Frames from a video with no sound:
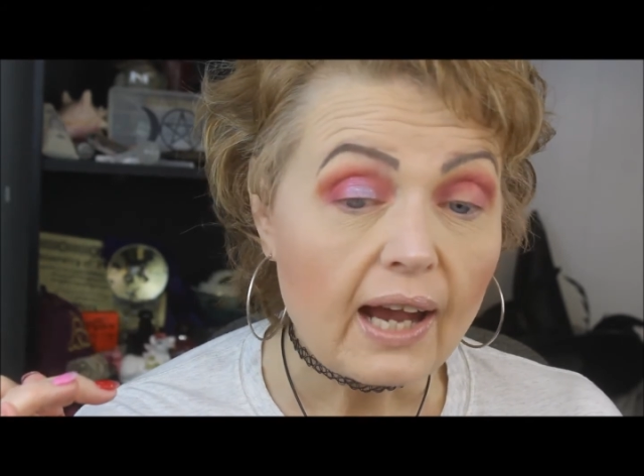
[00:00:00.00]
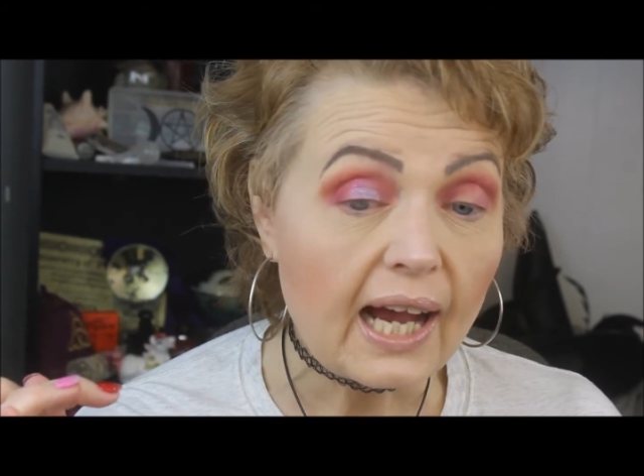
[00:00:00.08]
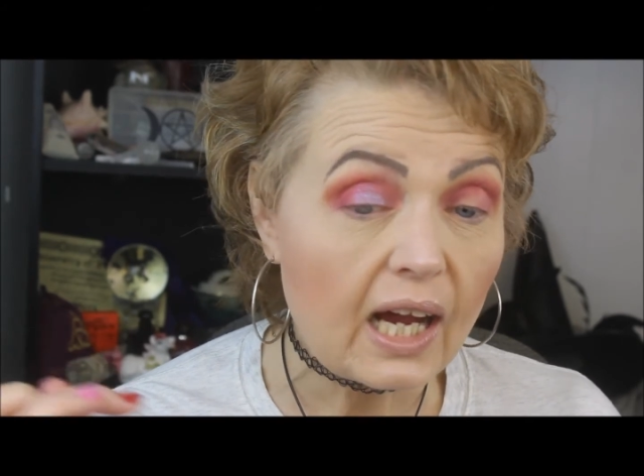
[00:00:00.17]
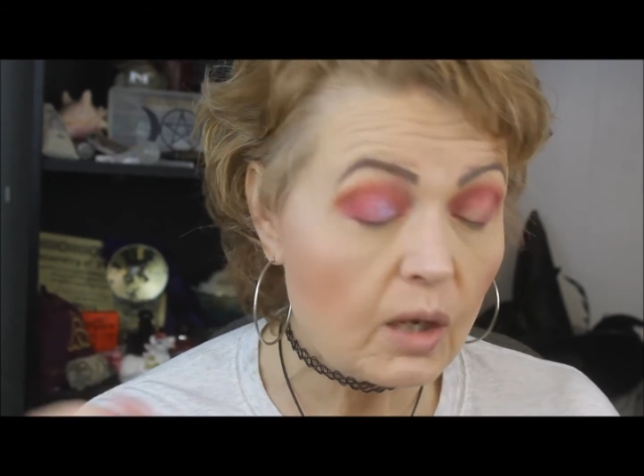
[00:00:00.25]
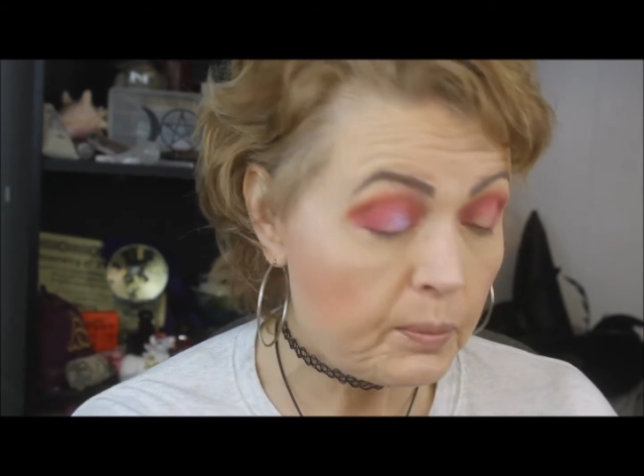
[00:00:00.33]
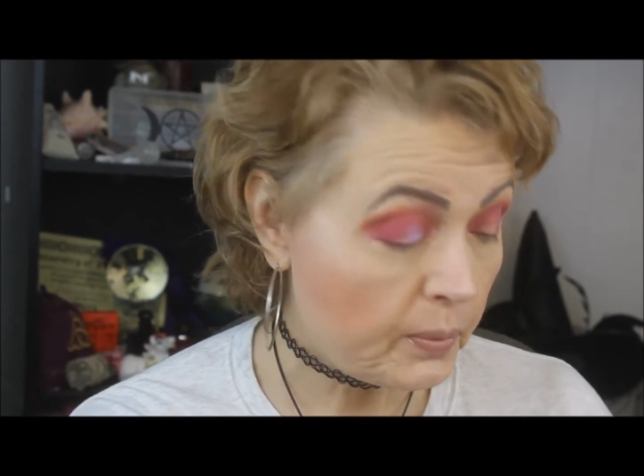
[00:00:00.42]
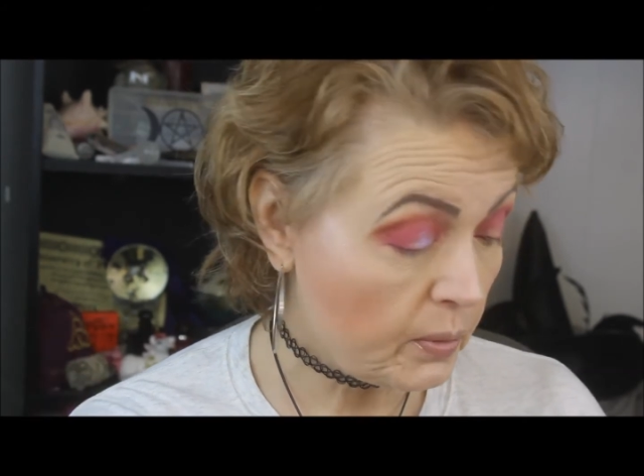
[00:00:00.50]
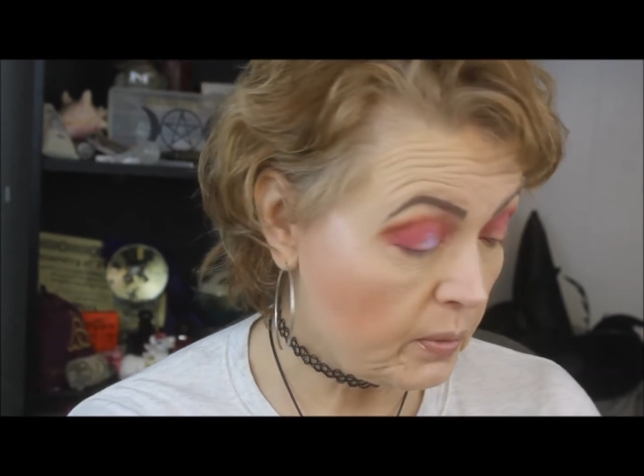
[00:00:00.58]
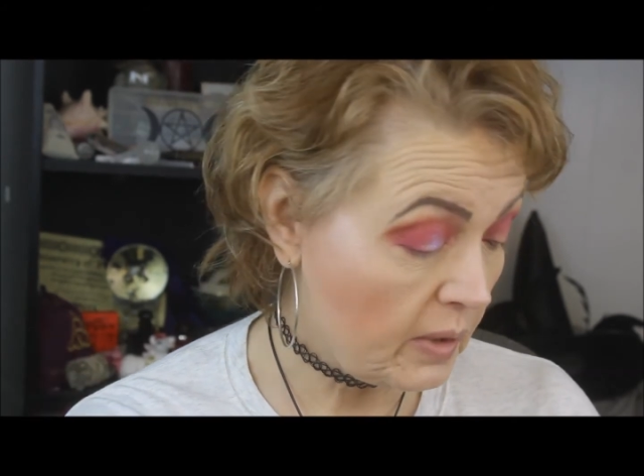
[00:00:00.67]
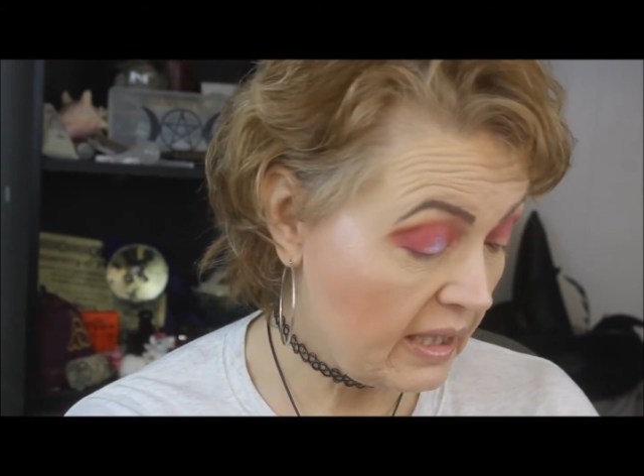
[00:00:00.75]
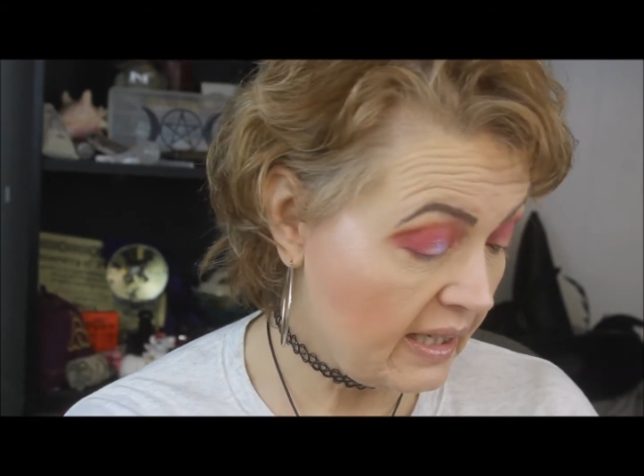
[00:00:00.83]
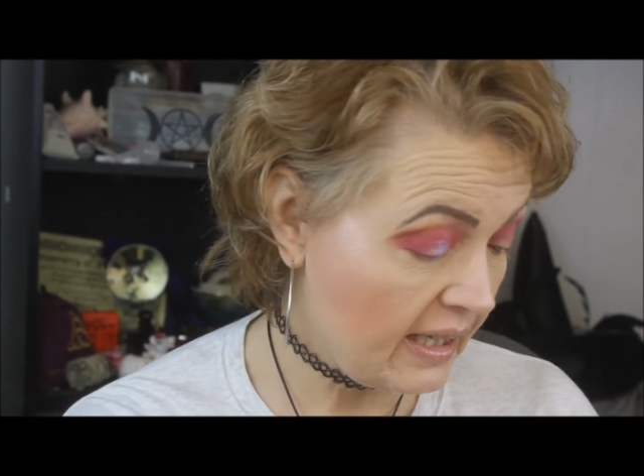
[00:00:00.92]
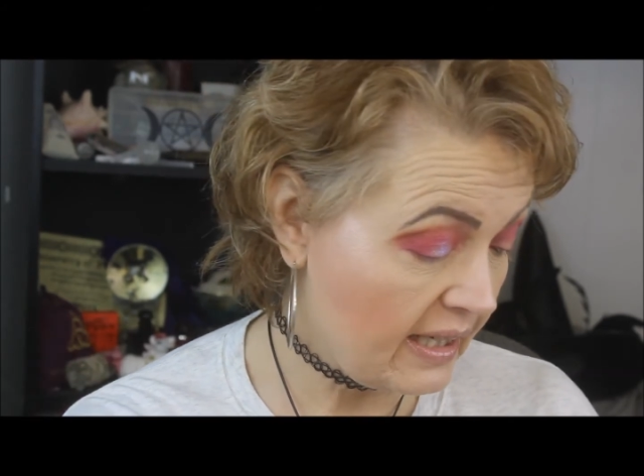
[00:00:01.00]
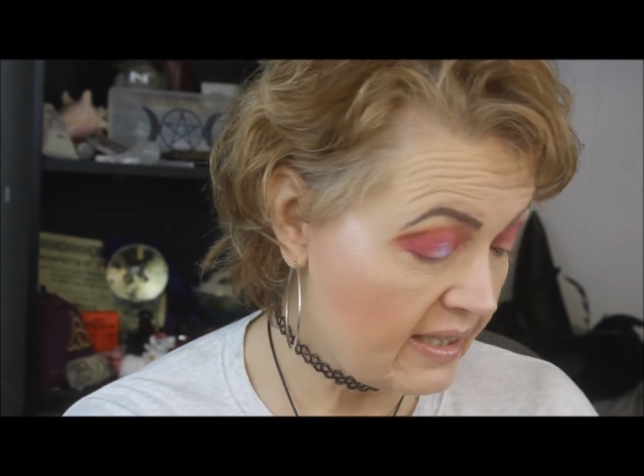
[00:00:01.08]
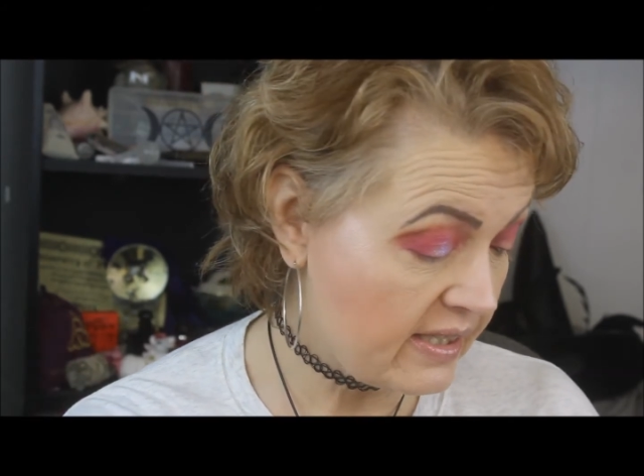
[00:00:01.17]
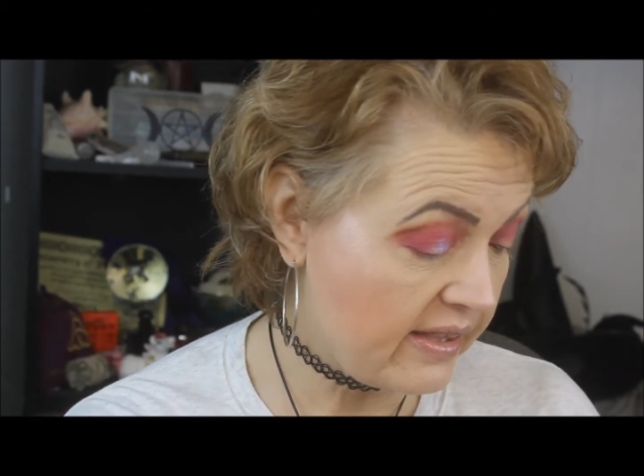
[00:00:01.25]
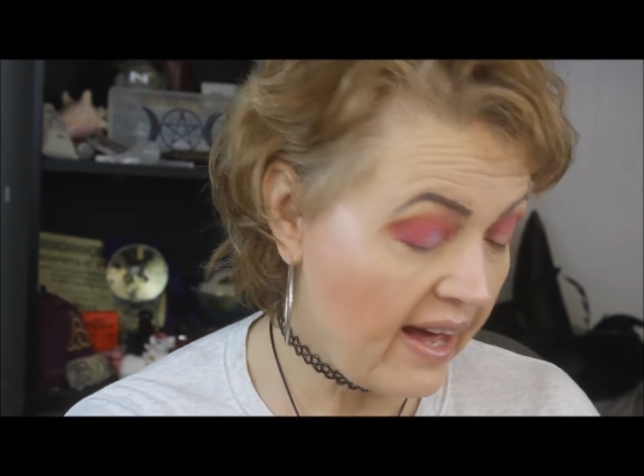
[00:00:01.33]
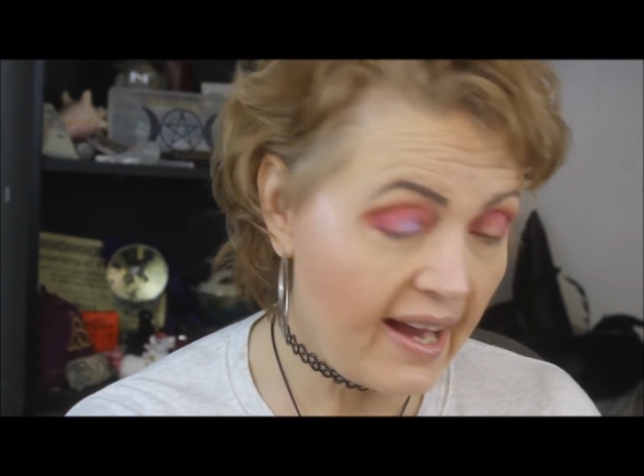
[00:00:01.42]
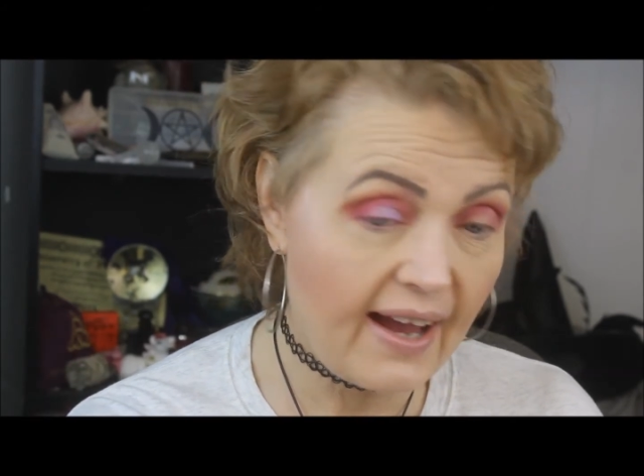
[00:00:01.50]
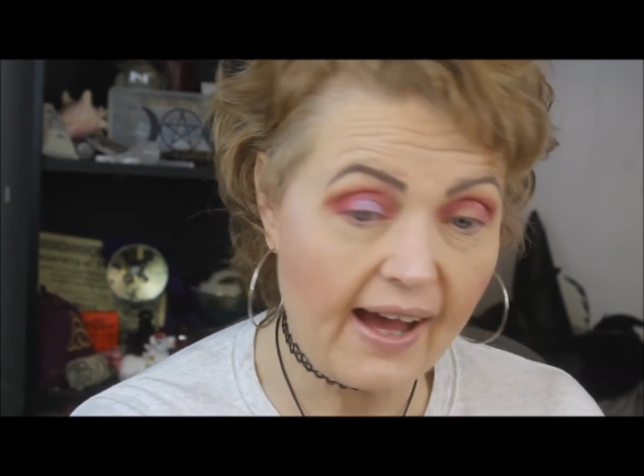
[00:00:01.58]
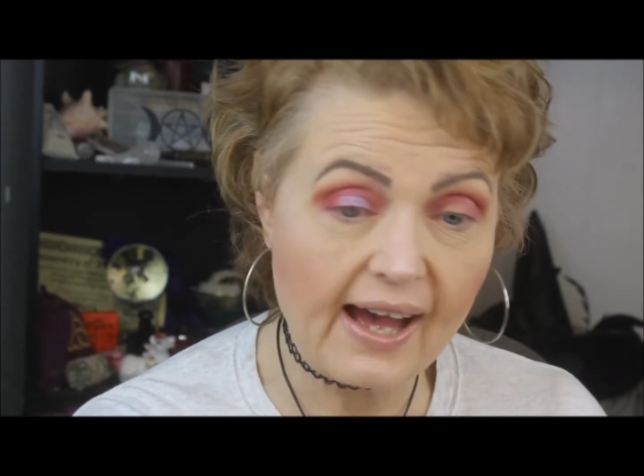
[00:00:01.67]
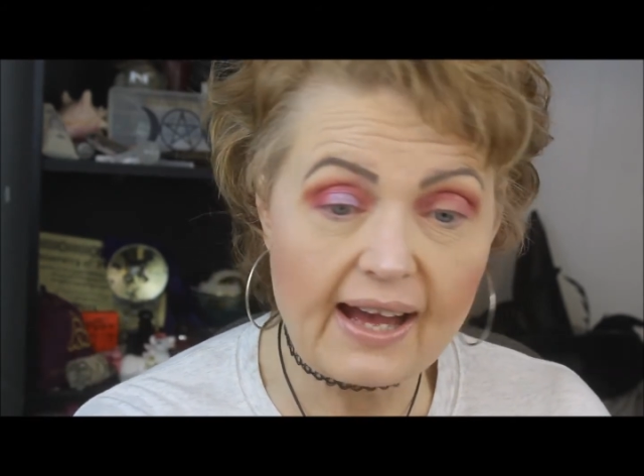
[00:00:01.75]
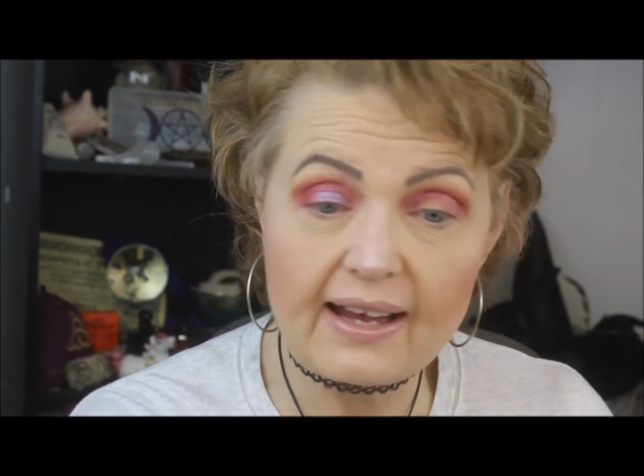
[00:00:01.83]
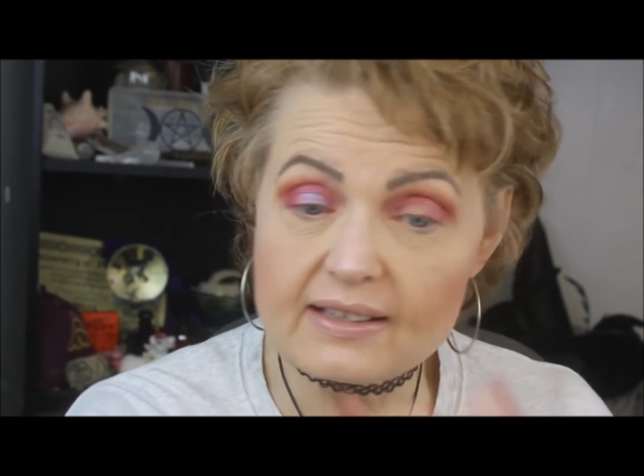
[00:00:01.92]
How pretty is
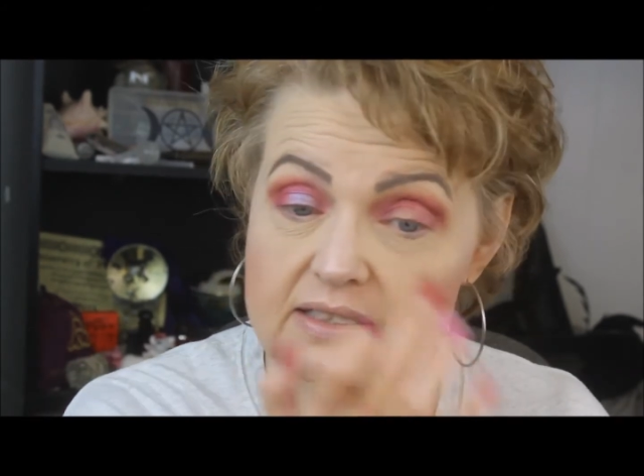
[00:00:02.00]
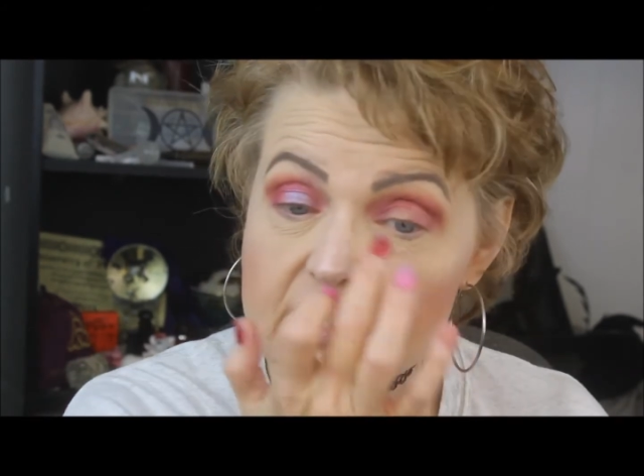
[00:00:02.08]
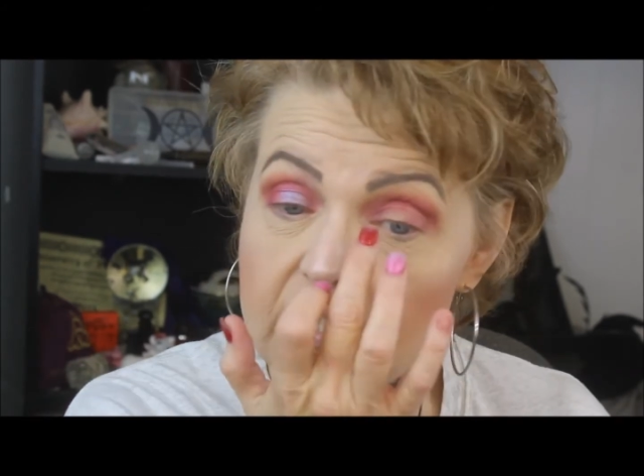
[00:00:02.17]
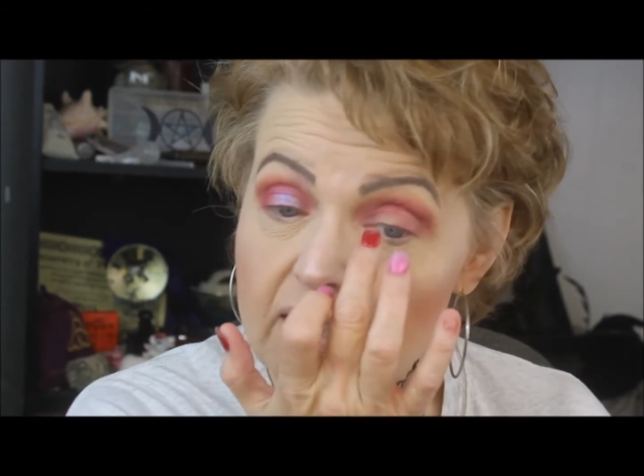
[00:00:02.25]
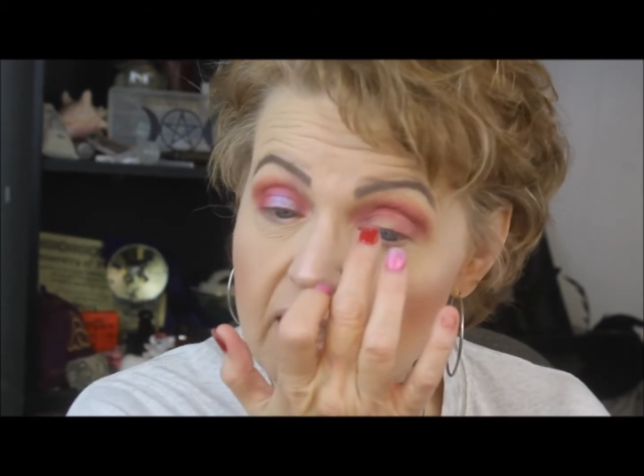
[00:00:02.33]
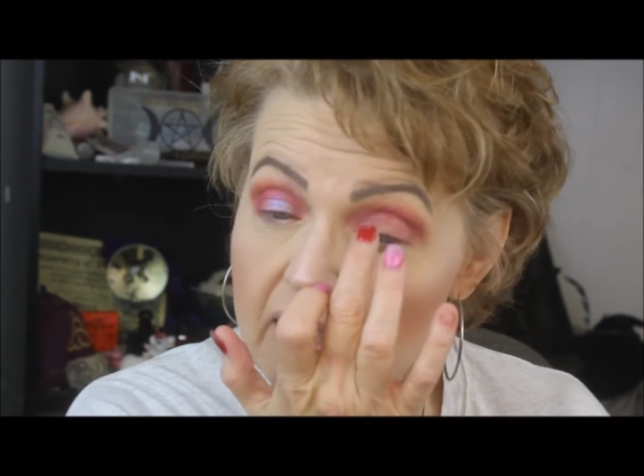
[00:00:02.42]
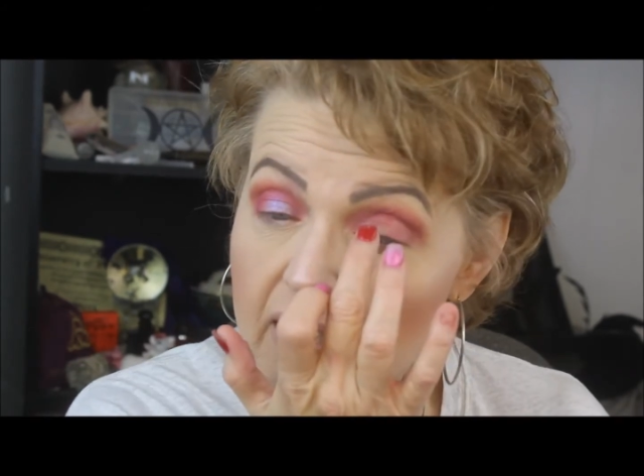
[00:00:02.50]
that?